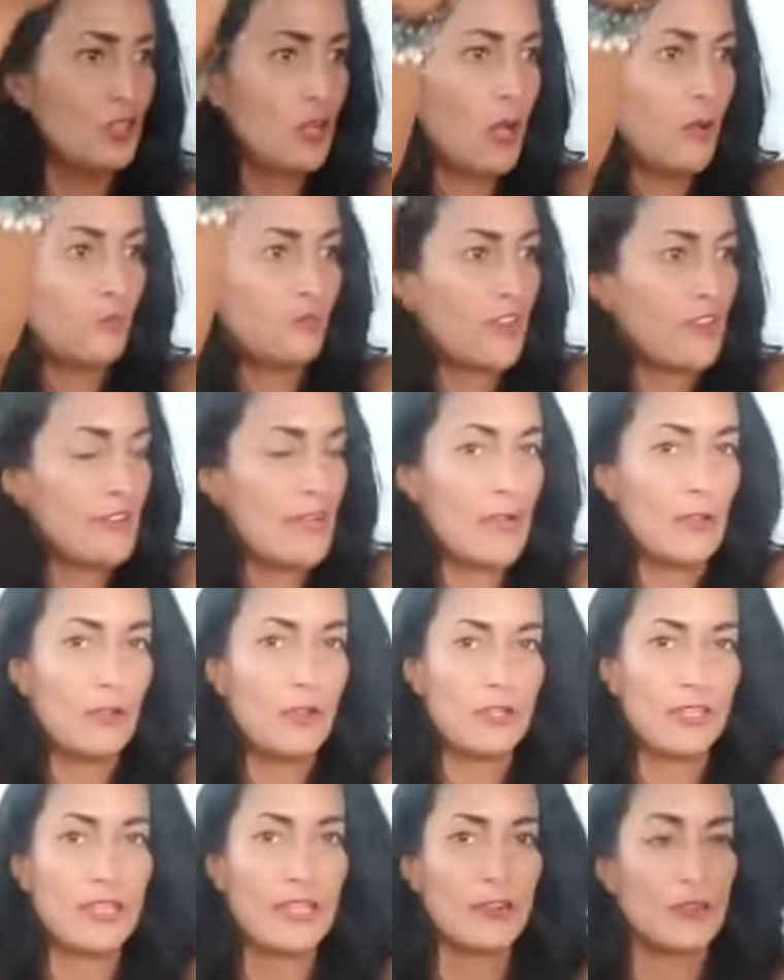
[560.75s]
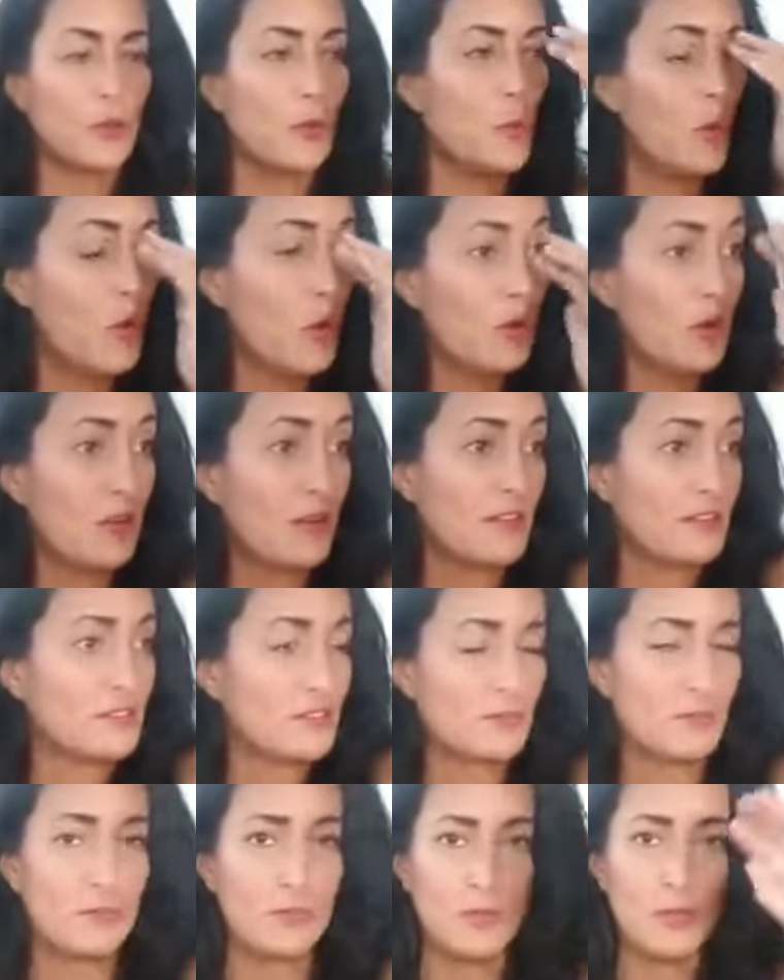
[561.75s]
You know, I'm right now looking at the water.
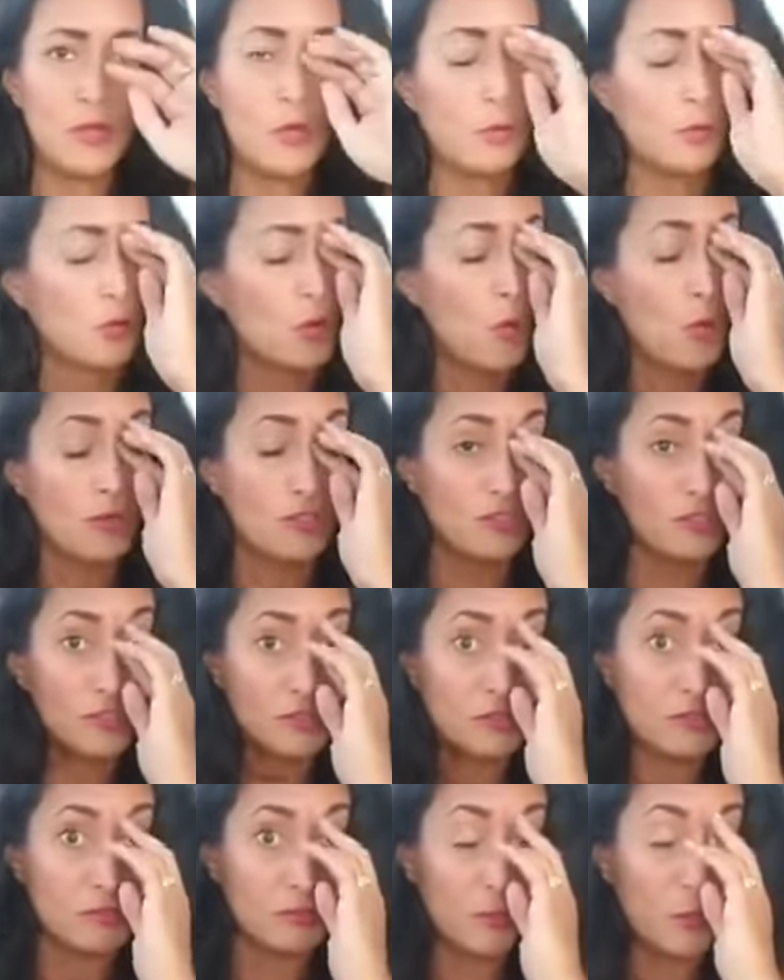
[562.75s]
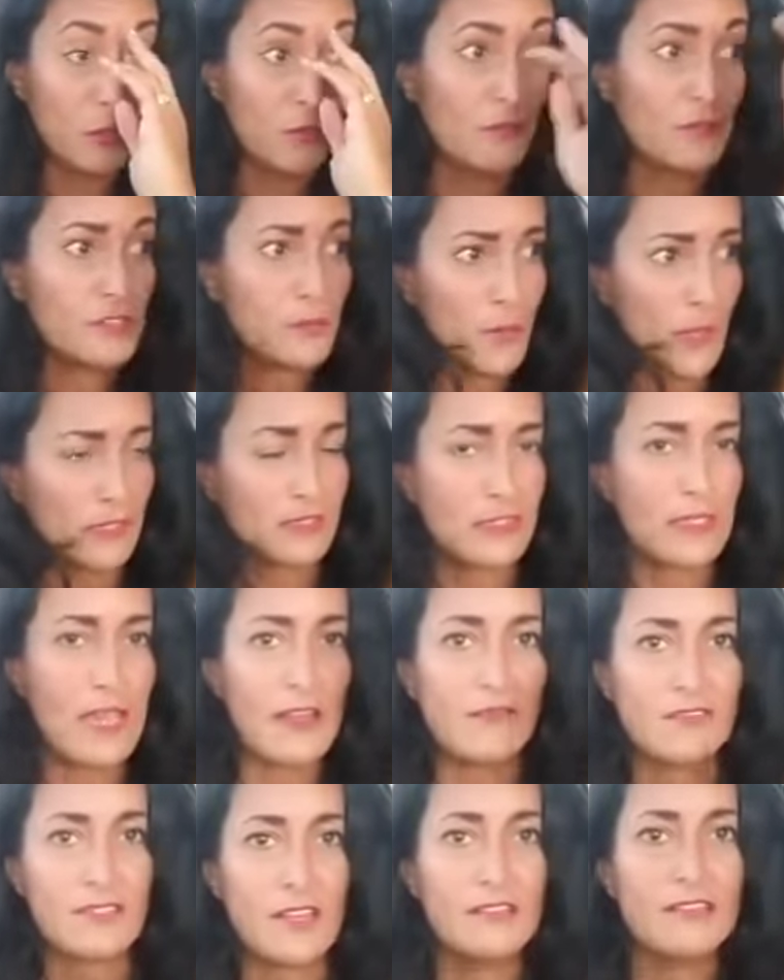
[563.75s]
It's you know, gorgeous. It's beautiful. It's about to
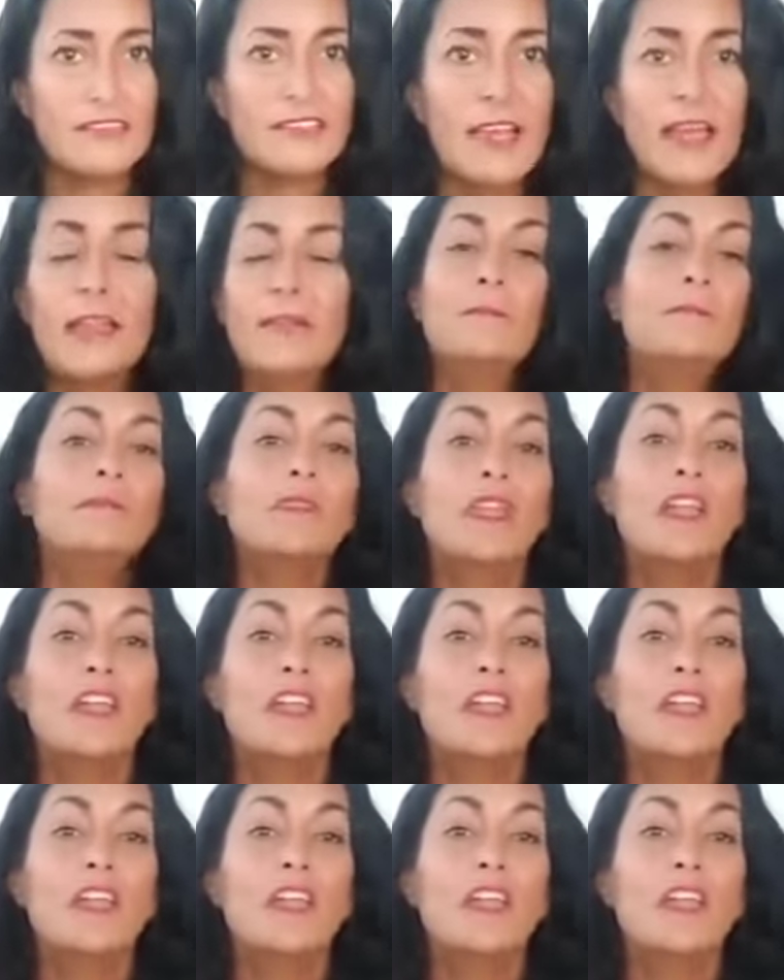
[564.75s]
have sunset.